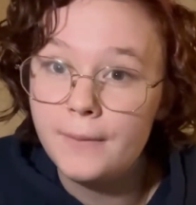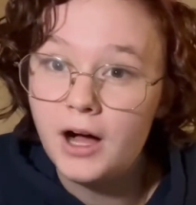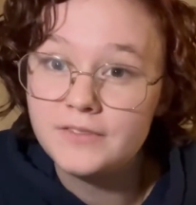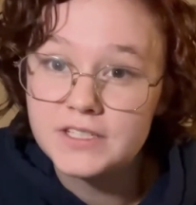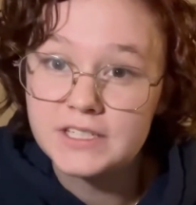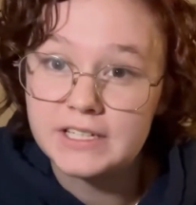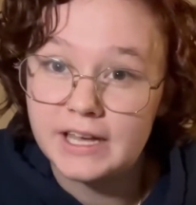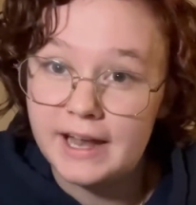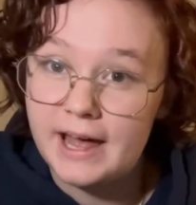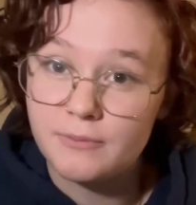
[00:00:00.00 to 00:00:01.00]
Obviously,
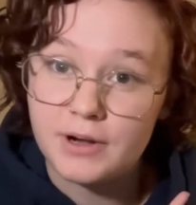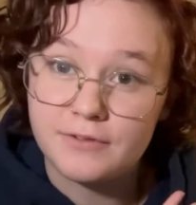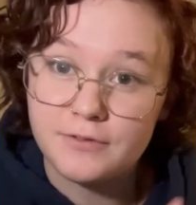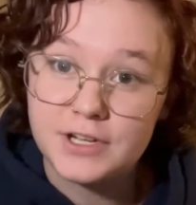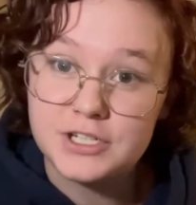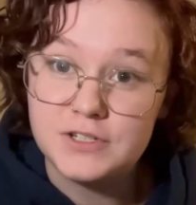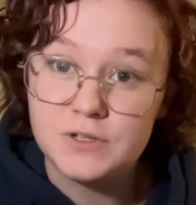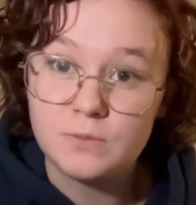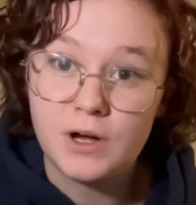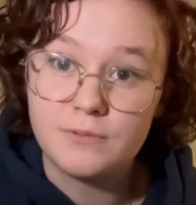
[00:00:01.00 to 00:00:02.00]
again, add whatever veggies
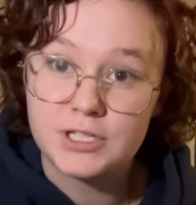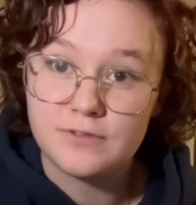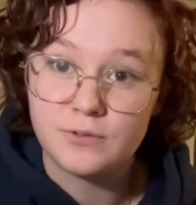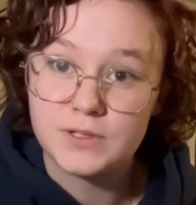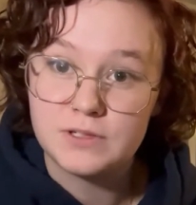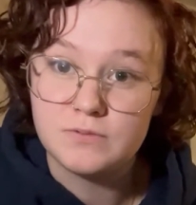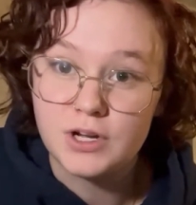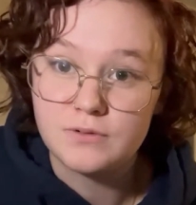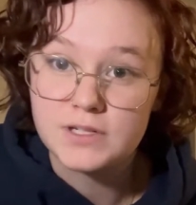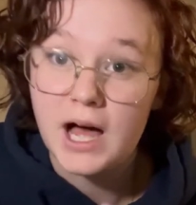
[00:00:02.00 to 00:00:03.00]
you want, whichever ones you
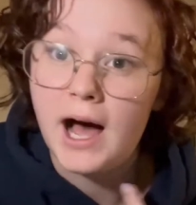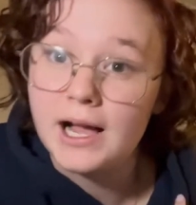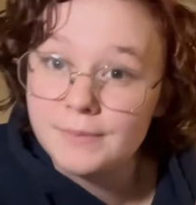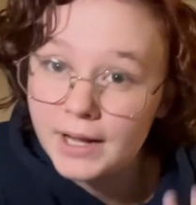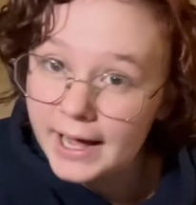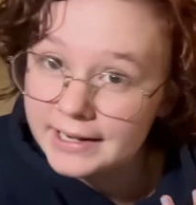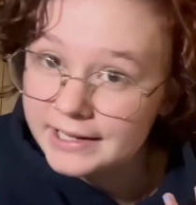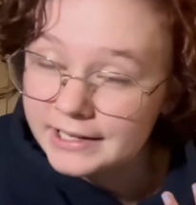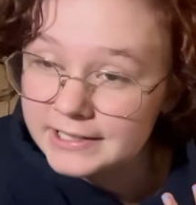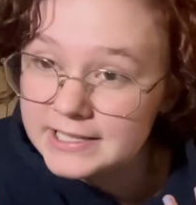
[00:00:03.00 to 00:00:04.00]
don't. I'm not
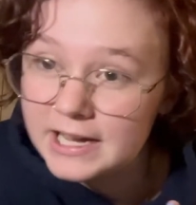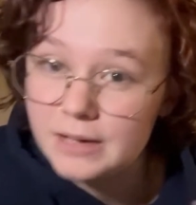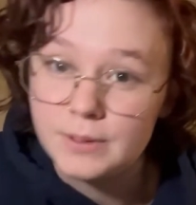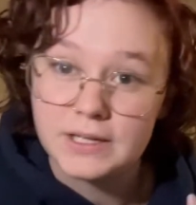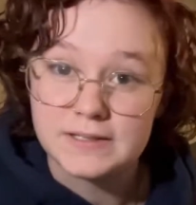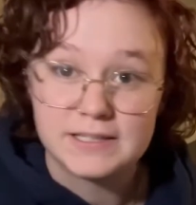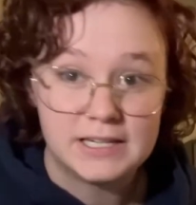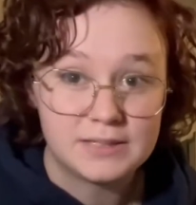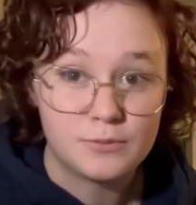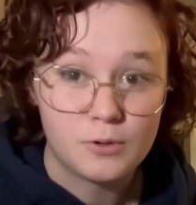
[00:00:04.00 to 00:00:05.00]
adding any today because it
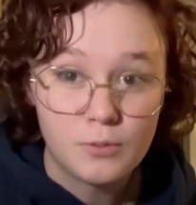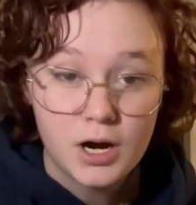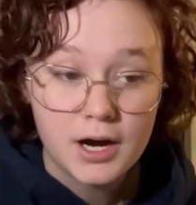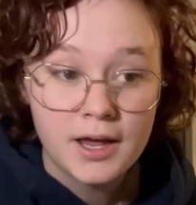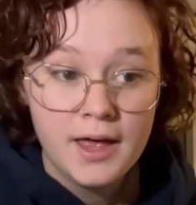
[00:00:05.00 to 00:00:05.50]
takes more work,